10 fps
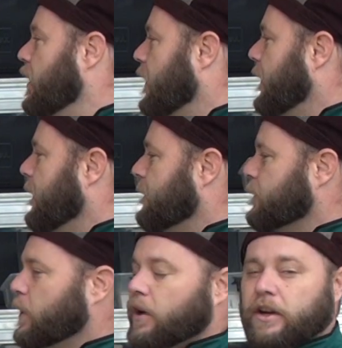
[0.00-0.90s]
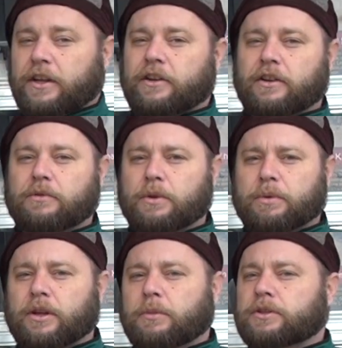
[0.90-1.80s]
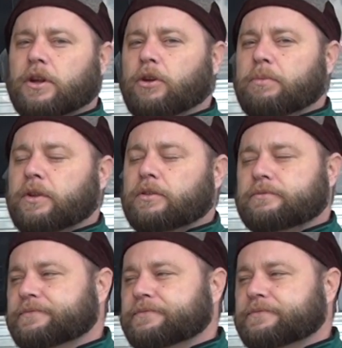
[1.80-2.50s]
Um, we are here. We're pretty much open